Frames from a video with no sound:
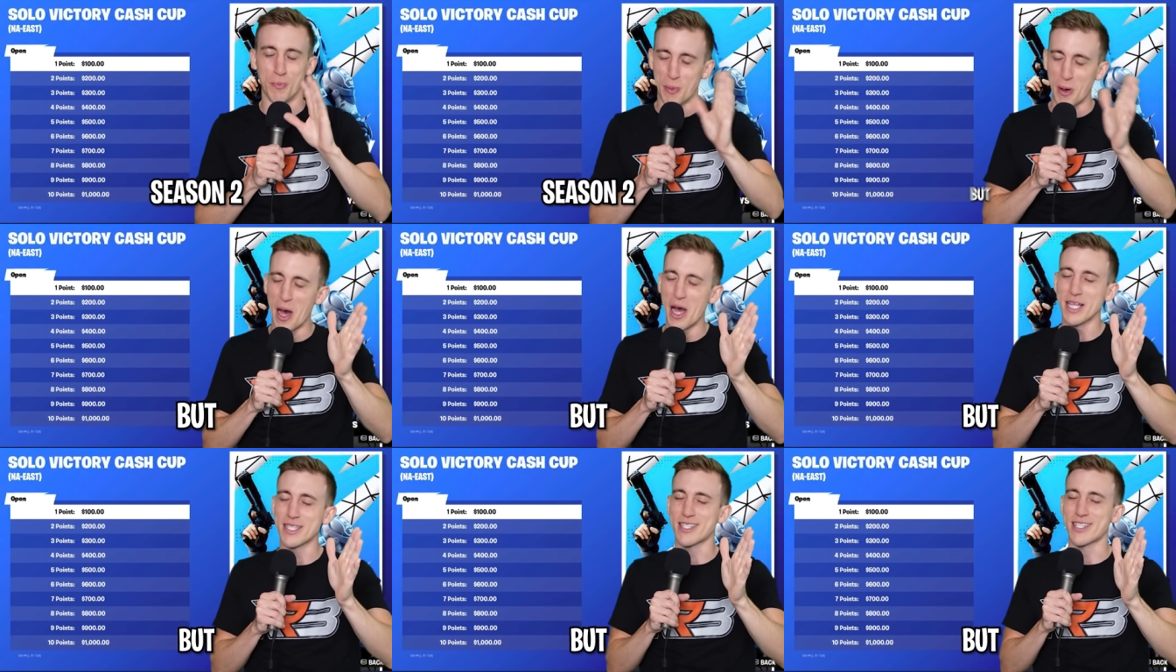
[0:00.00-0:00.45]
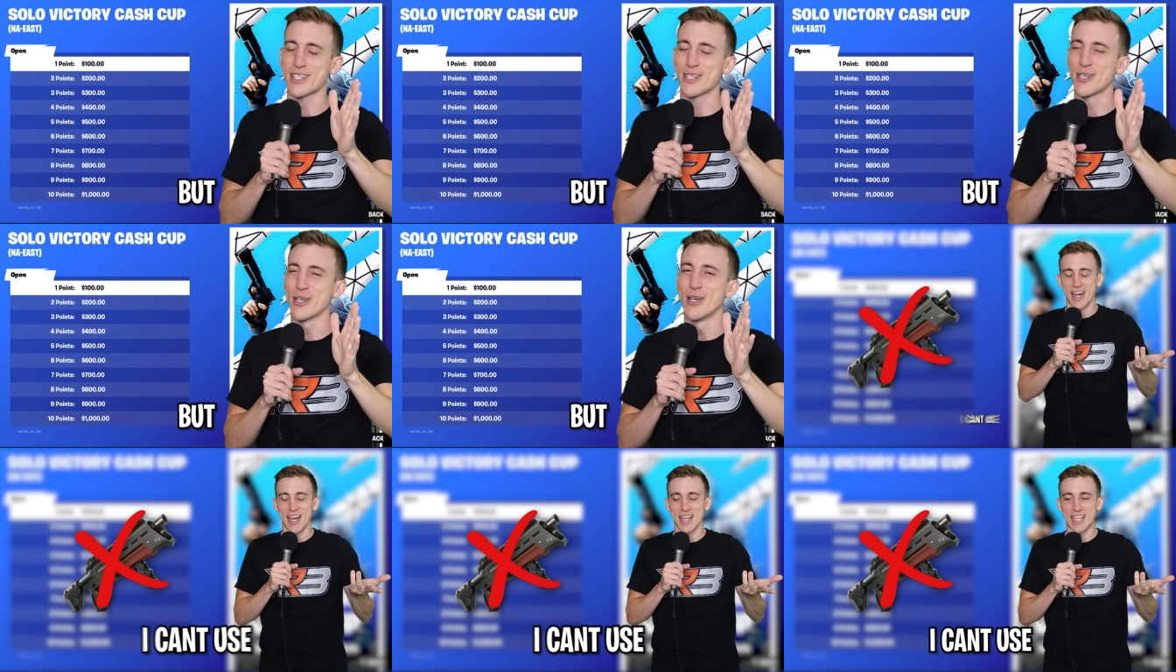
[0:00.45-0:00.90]

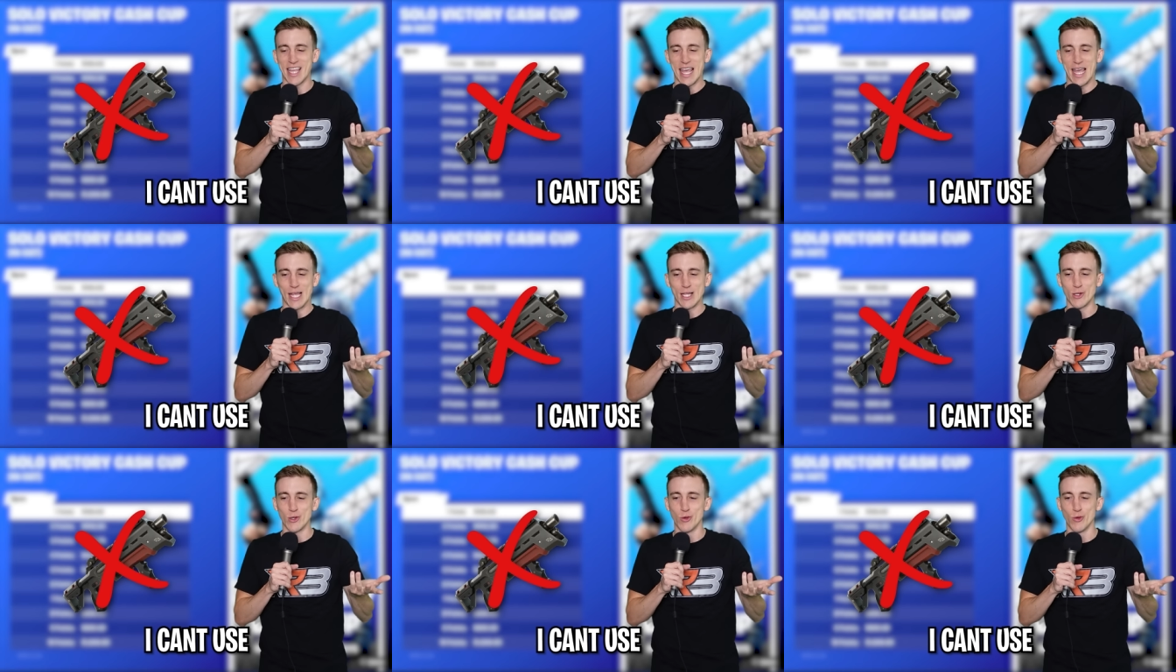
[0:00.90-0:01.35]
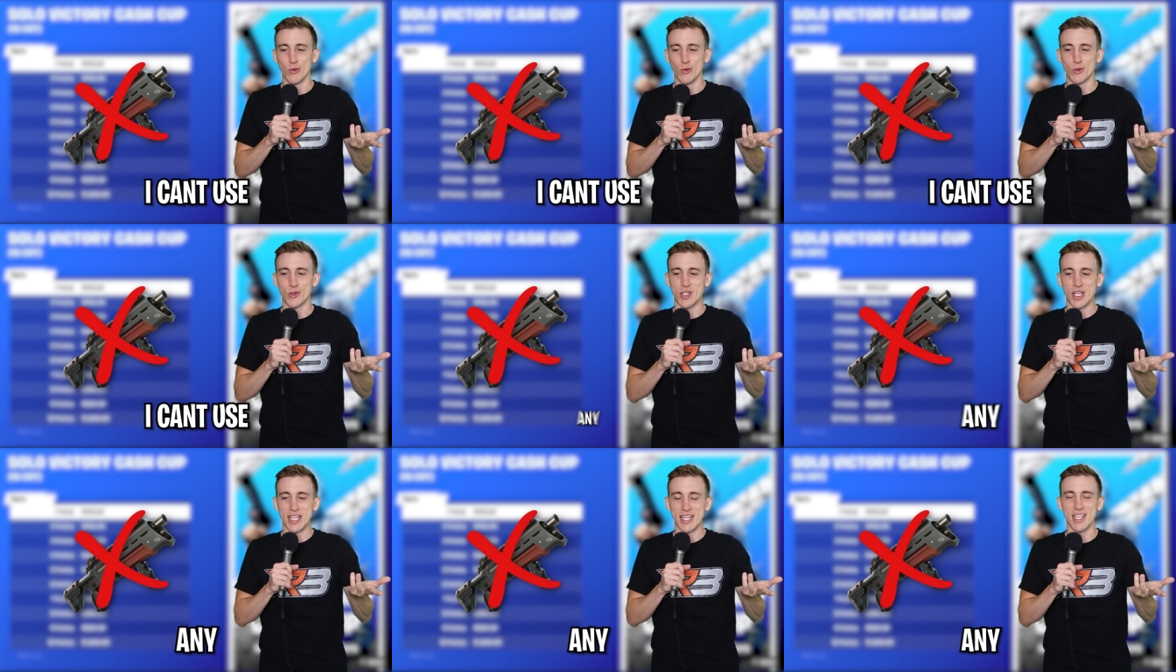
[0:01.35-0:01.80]
but I can't
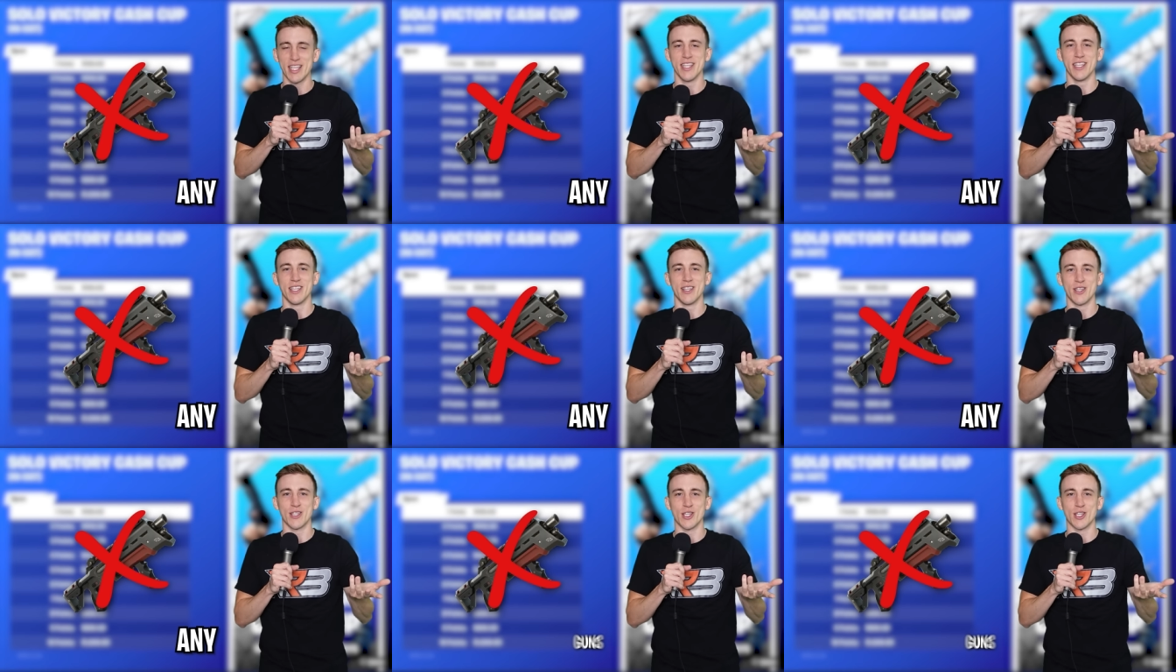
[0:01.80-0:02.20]
use any